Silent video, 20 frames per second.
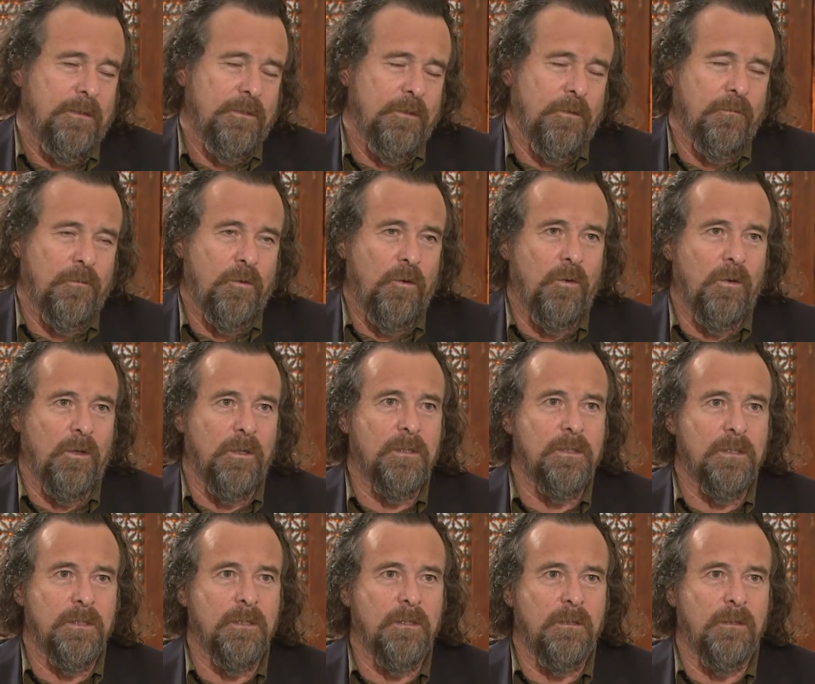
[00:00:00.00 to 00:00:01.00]
So of
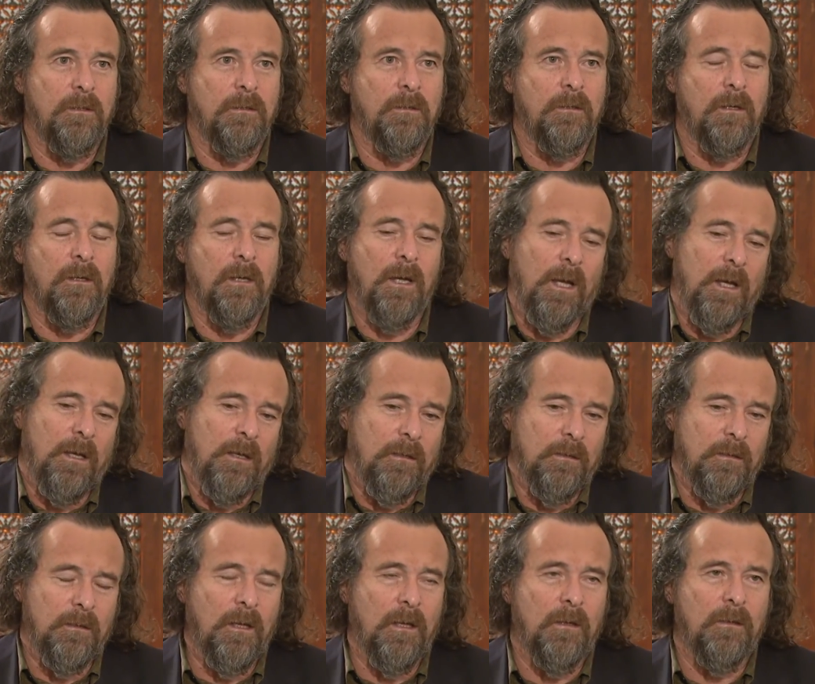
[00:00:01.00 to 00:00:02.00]
course, you know,
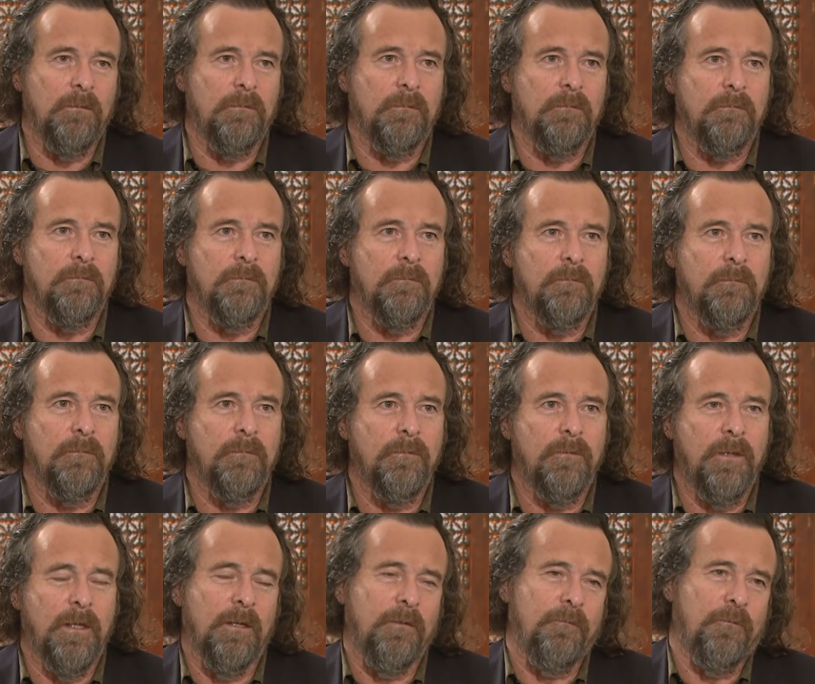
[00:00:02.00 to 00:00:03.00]
I'll
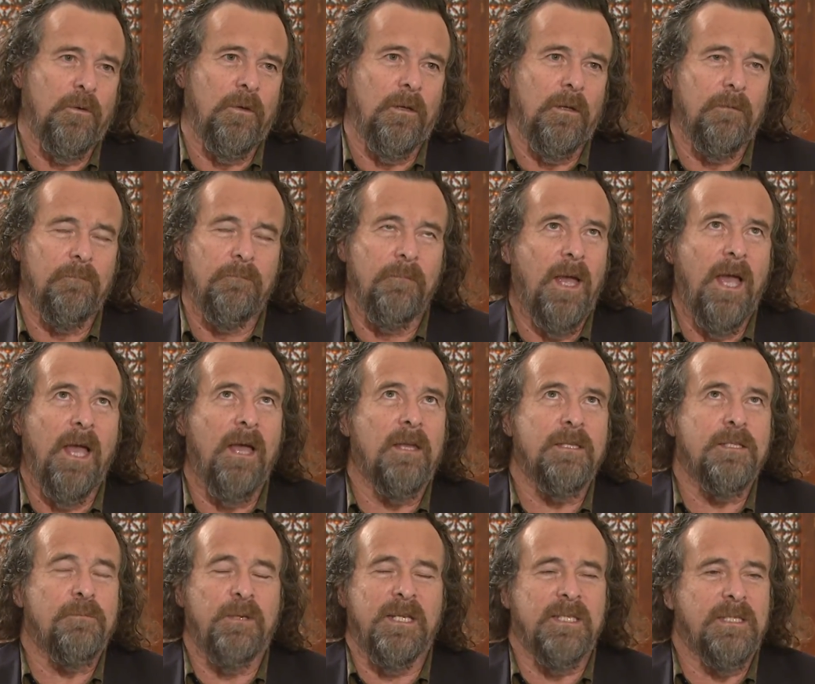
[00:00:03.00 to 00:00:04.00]
think for a
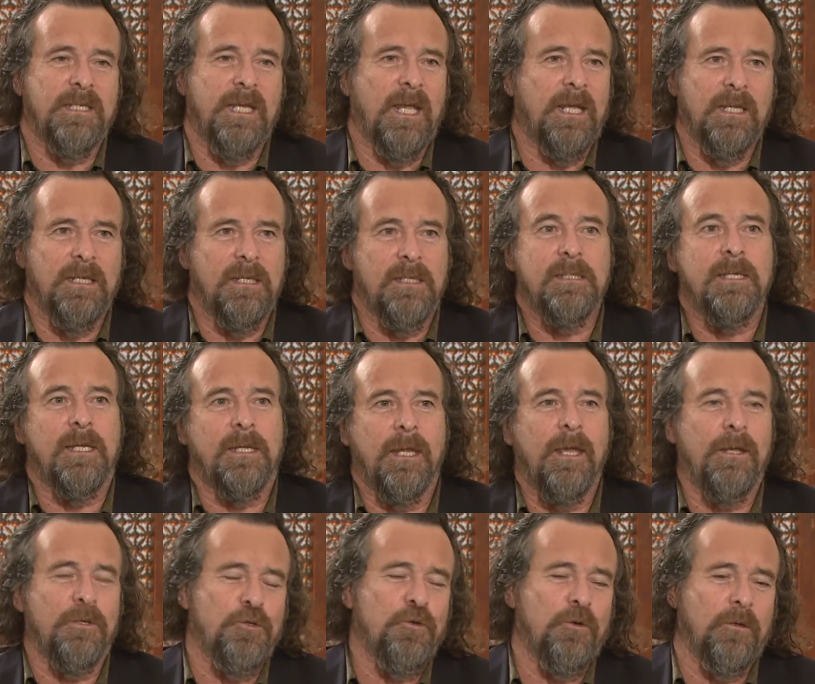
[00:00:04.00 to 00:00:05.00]
split second and say,
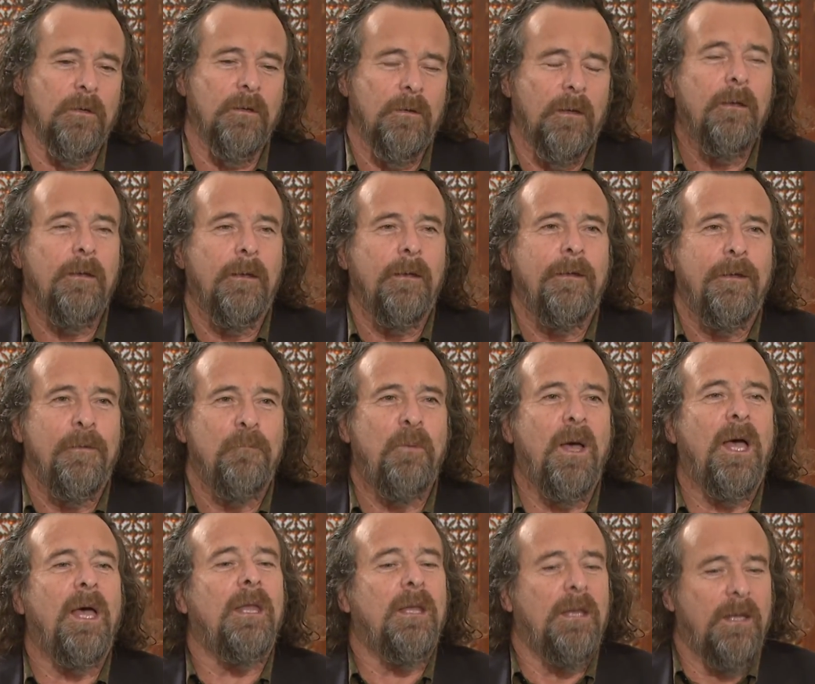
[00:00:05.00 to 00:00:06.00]
yeah, sure.
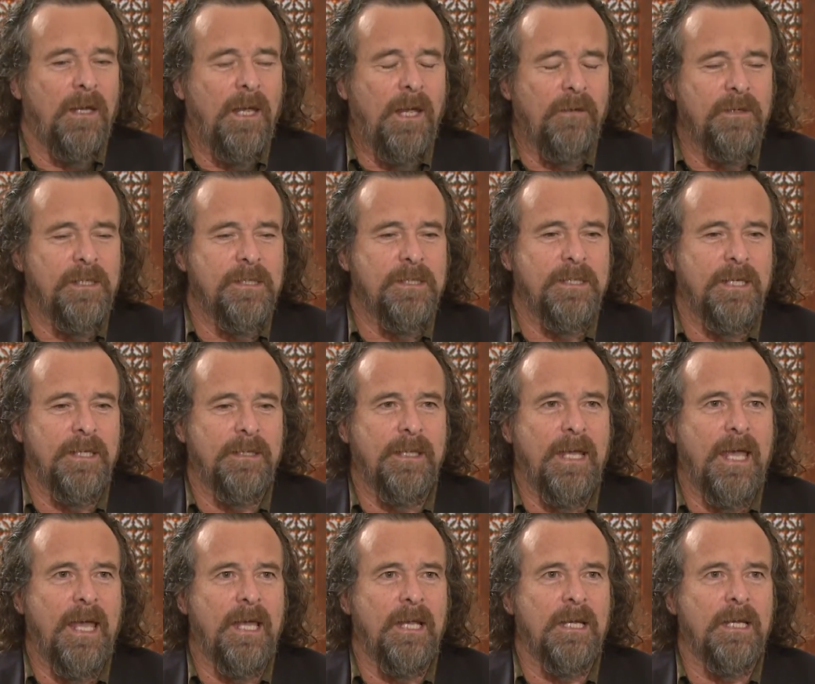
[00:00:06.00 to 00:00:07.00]
But having said
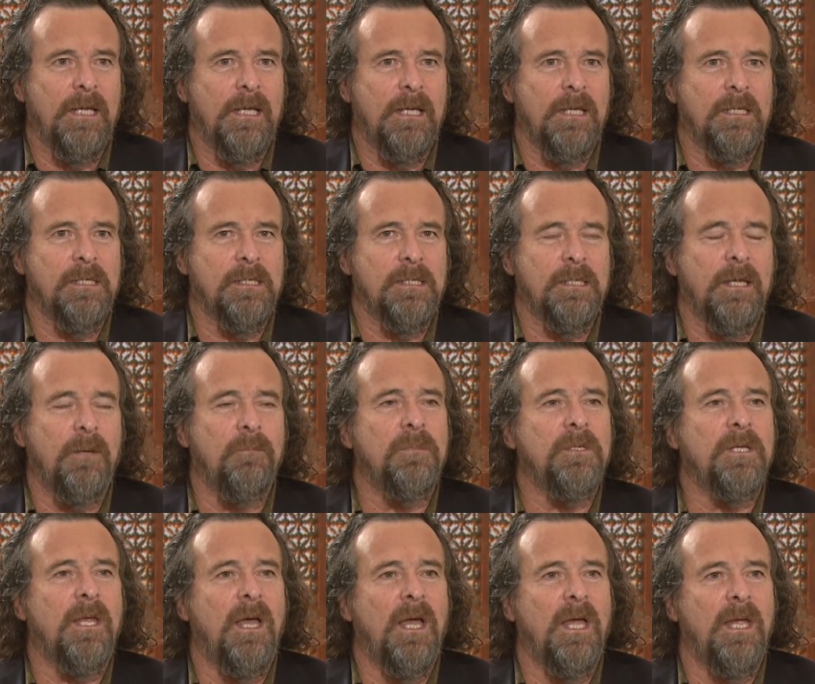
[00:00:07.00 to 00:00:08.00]
that,
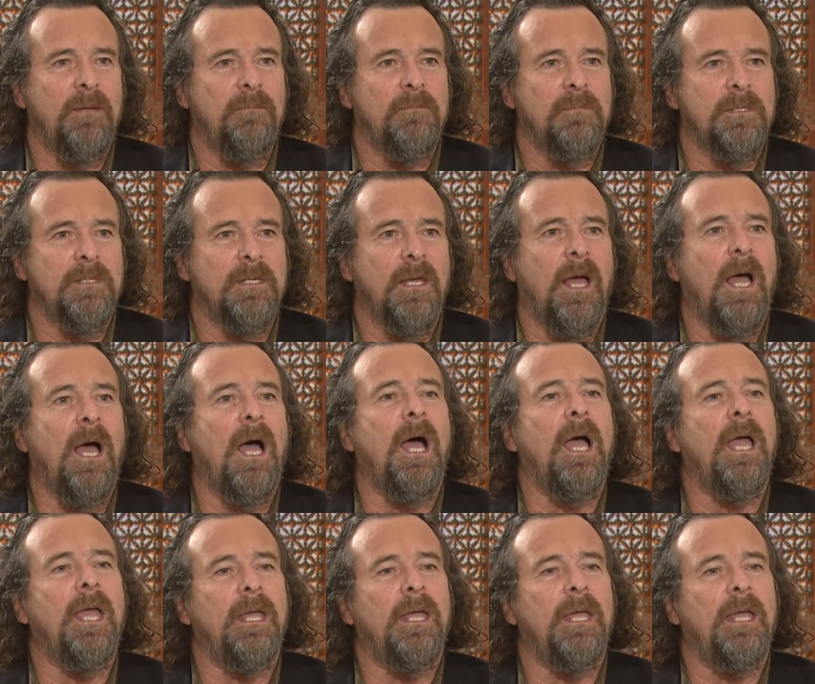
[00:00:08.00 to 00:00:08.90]
sometimes I